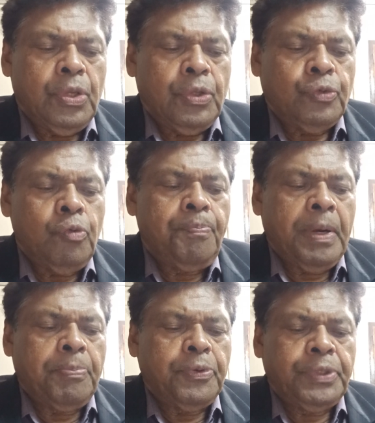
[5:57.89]

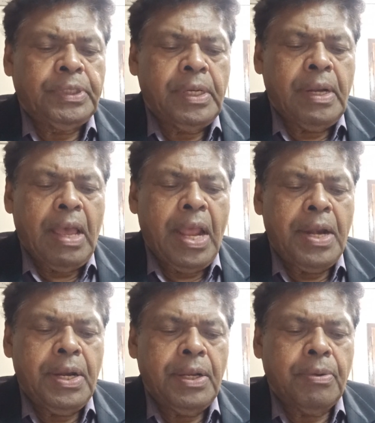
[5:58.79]
superposition
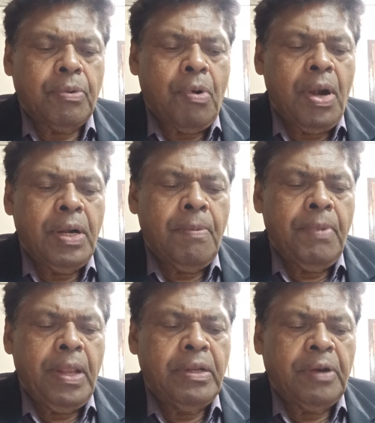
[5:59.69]
and
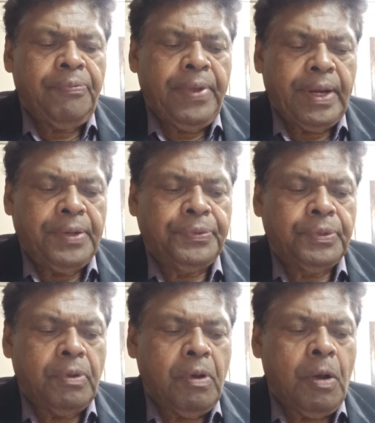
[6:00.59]
quantum
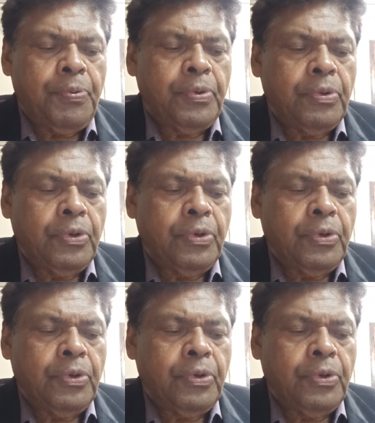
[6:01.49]
interference of